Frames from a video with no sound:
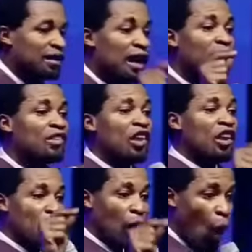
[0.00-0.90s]
and the reason
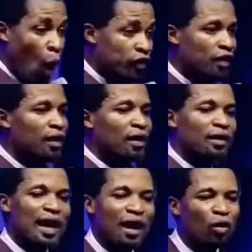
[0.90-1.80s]
is because
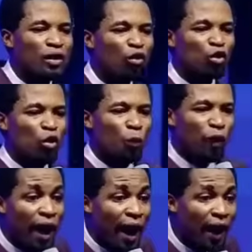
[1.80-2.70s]
they are not given to
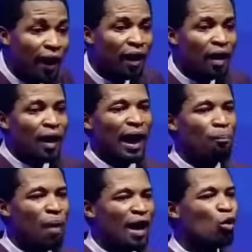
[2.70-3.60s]
prayer. A
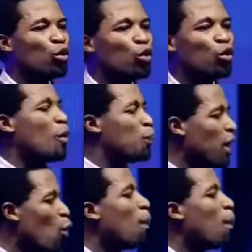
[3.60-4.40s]
man who does not pray